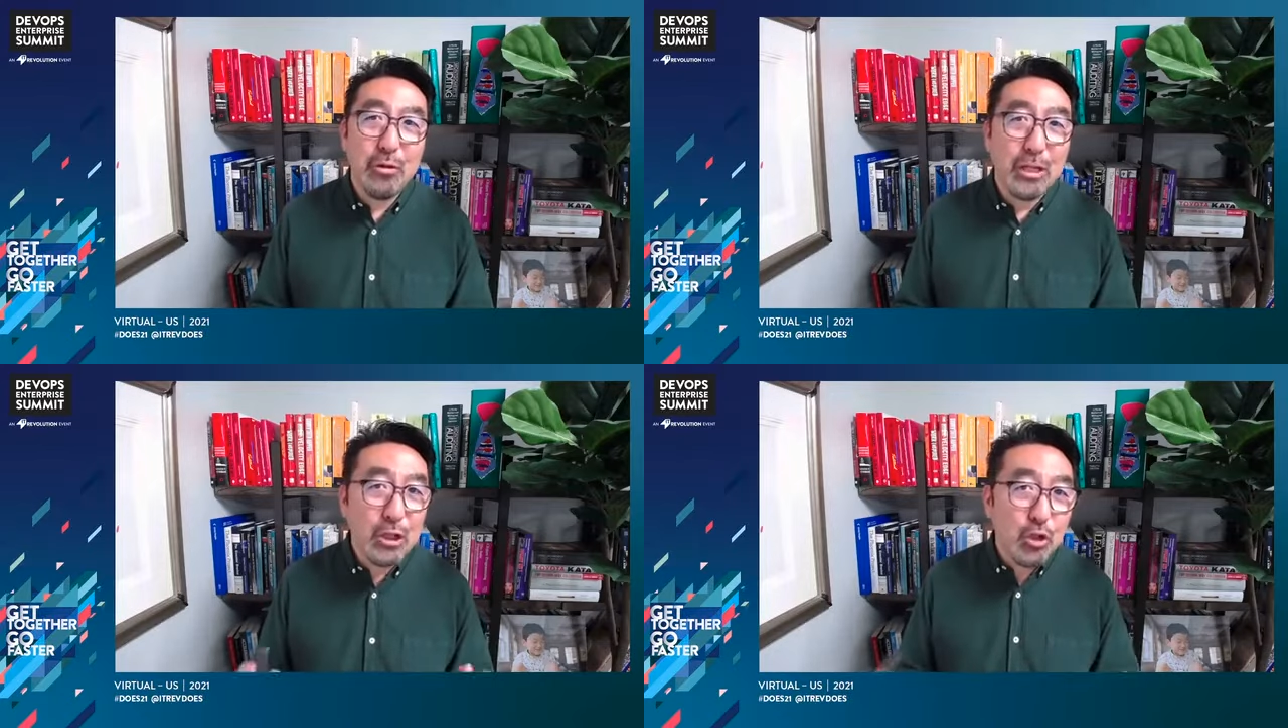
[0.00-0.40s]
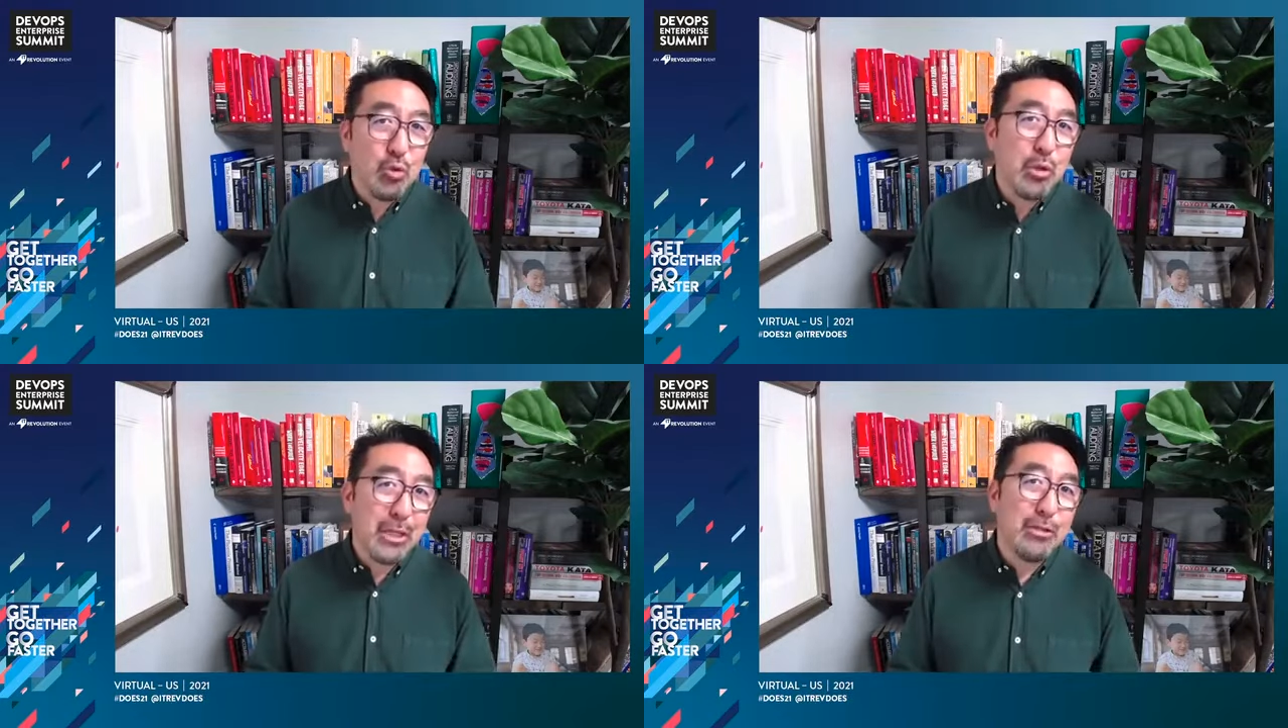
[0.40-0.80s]
that you
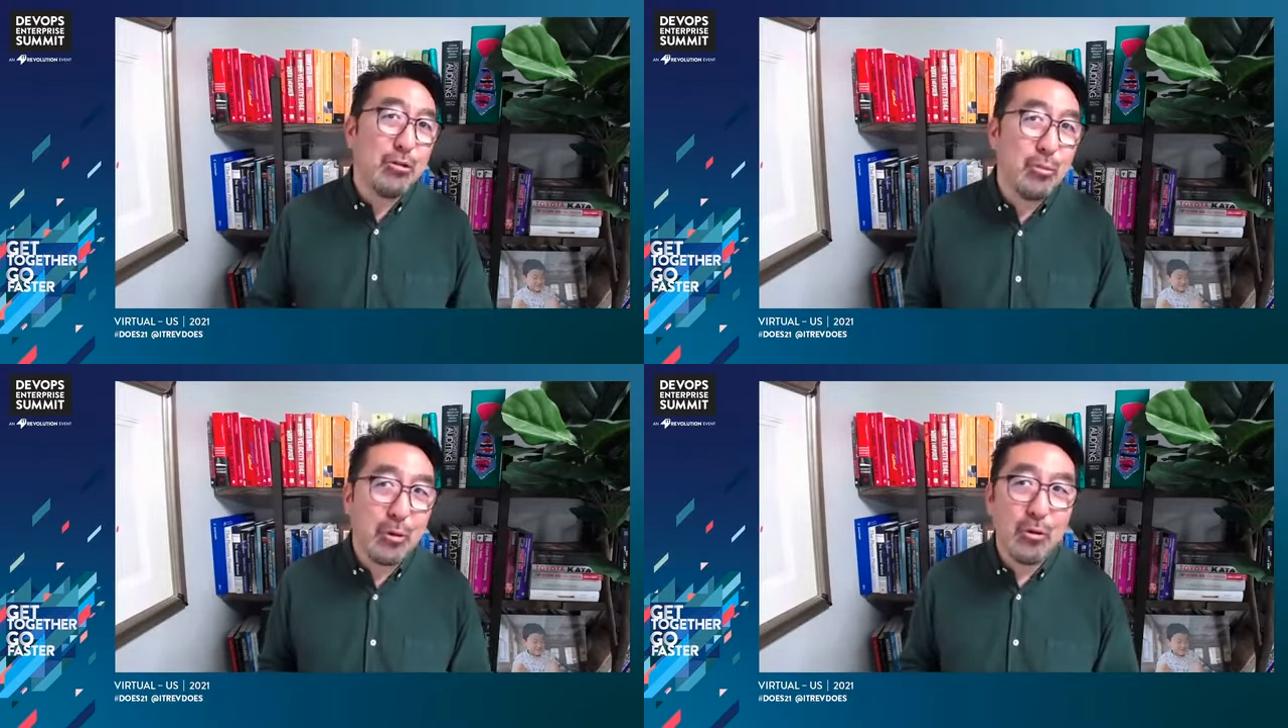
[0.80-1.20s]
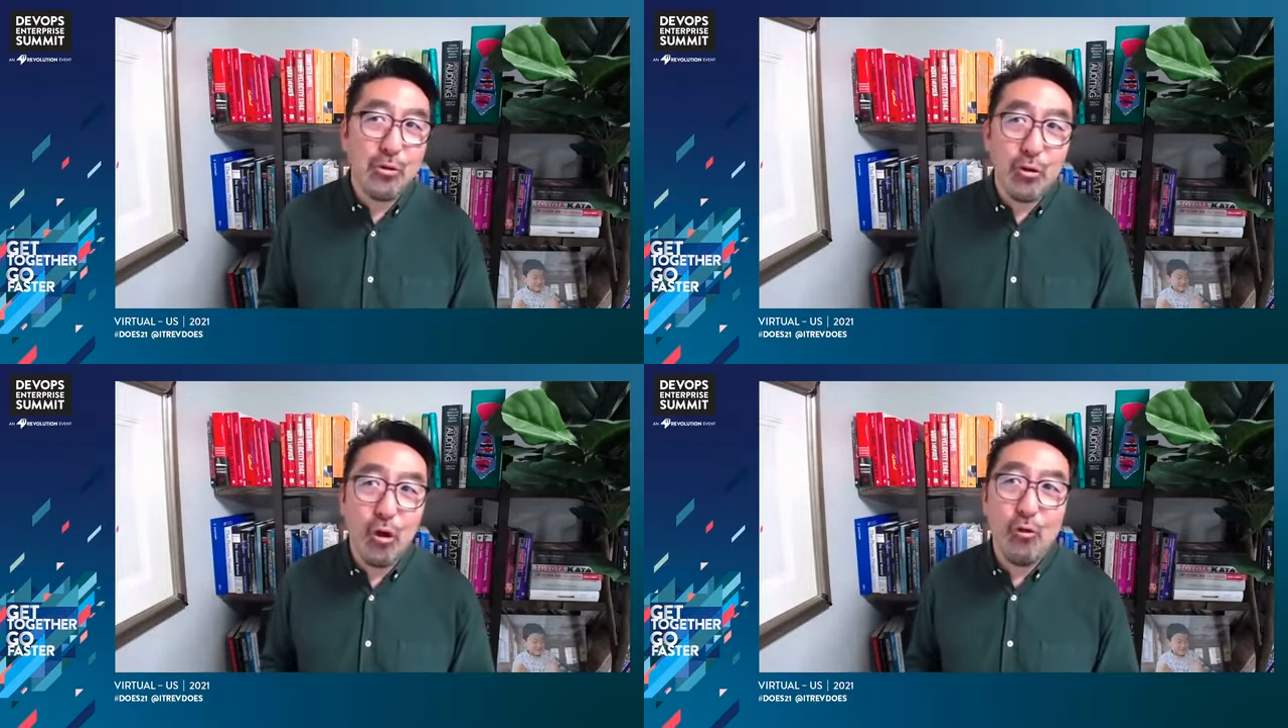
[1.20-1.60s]
will get to
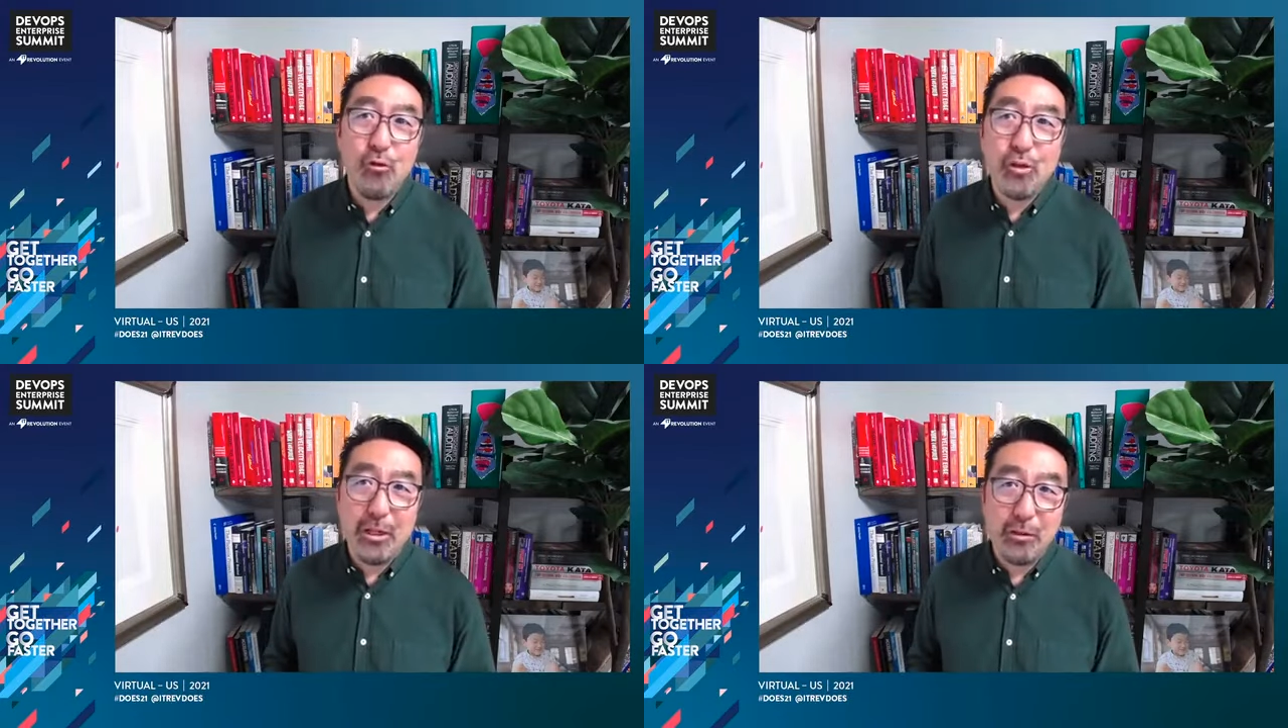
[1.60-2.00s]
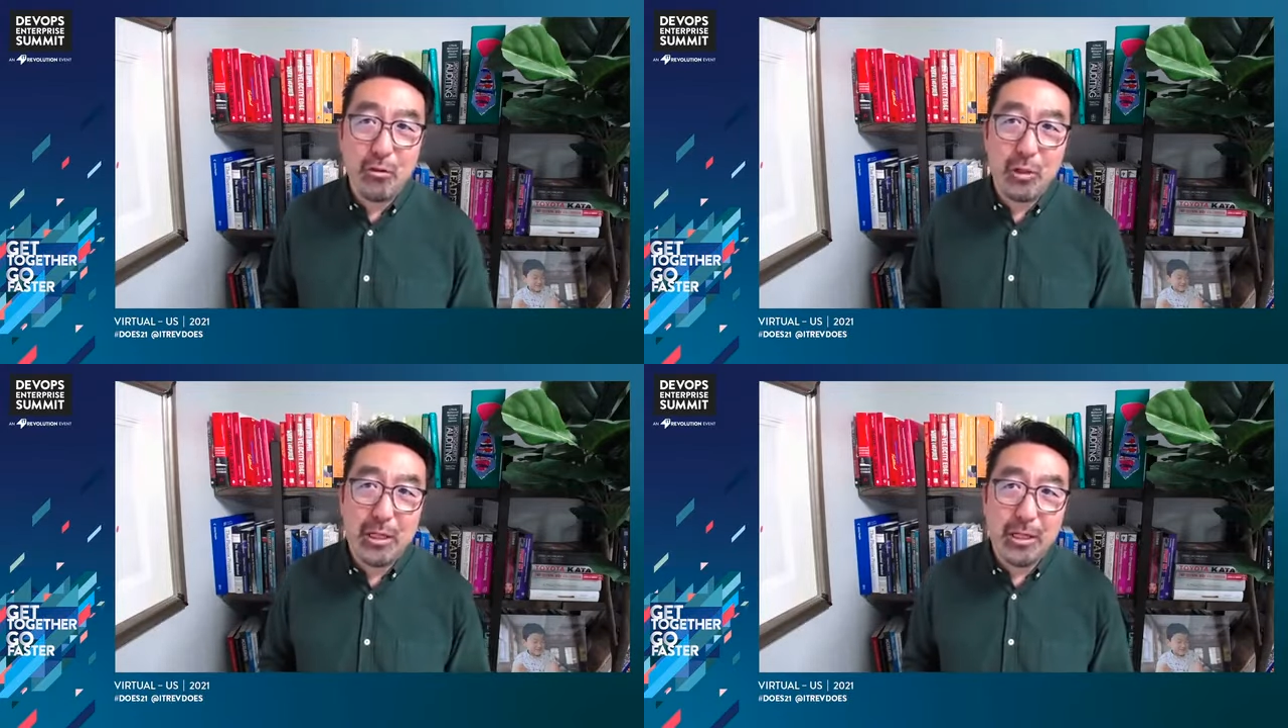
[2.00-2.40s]
experience over the next
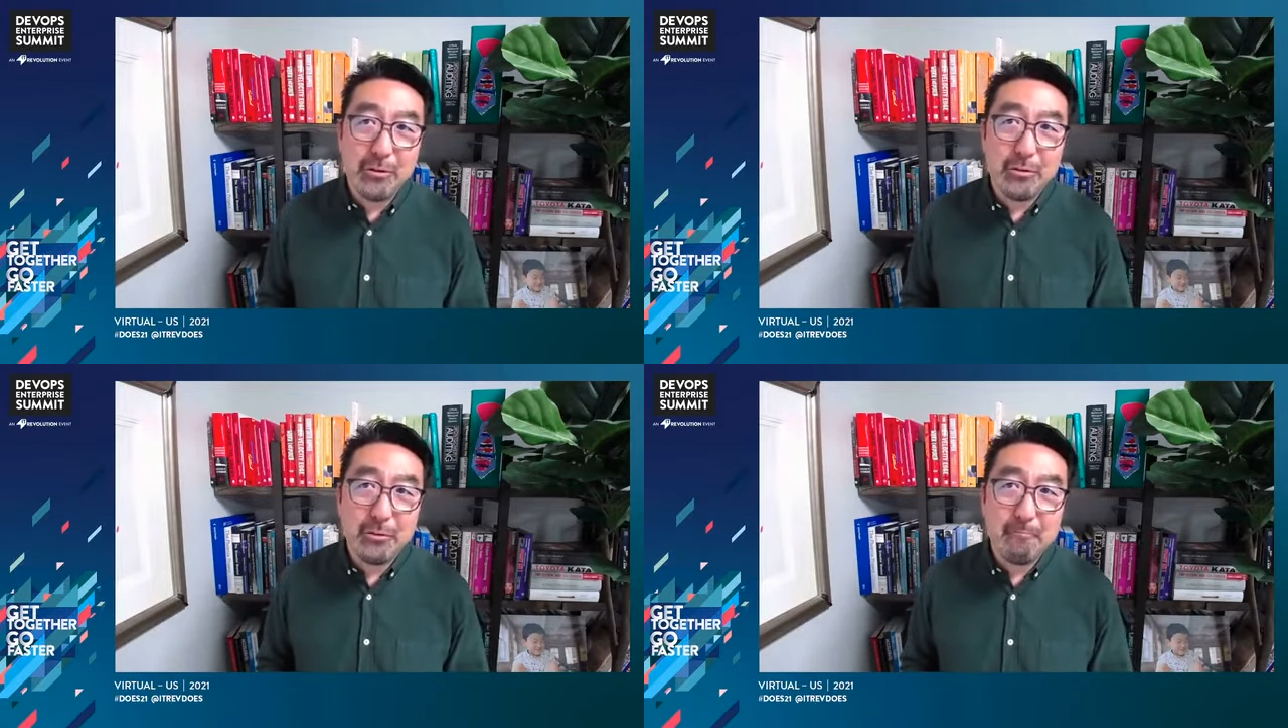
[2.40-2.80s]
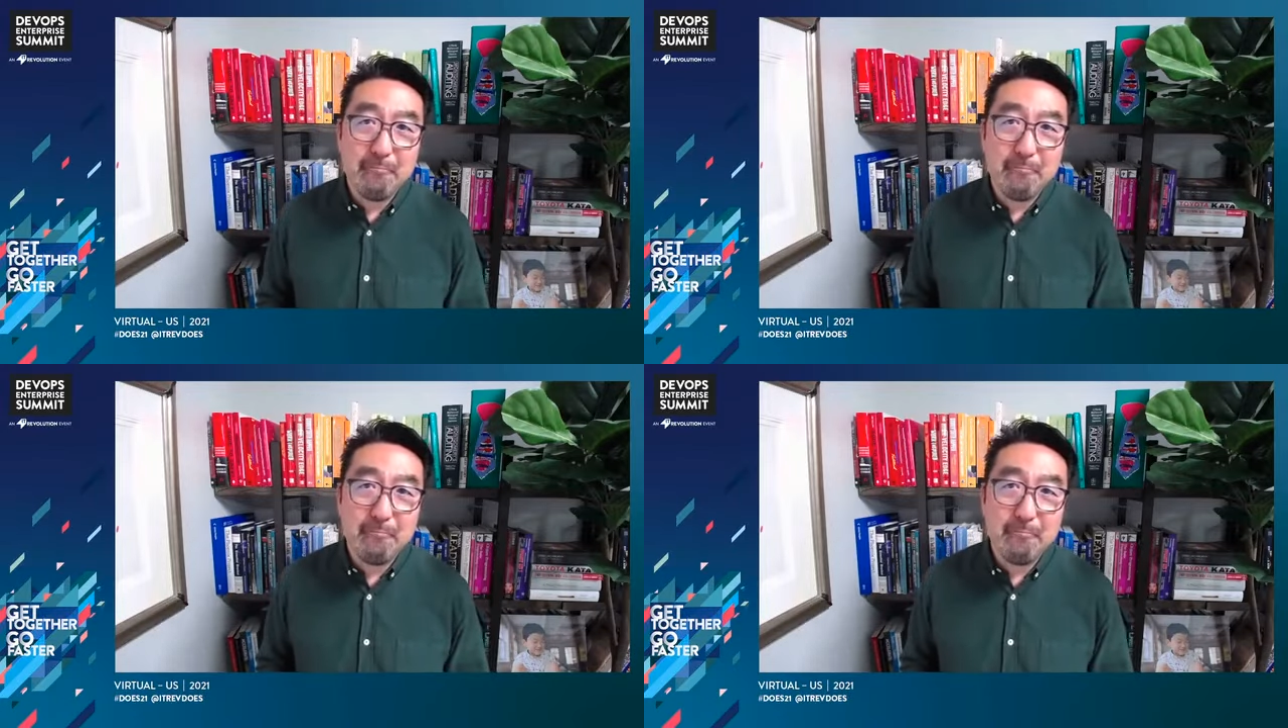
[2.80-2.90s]
three days.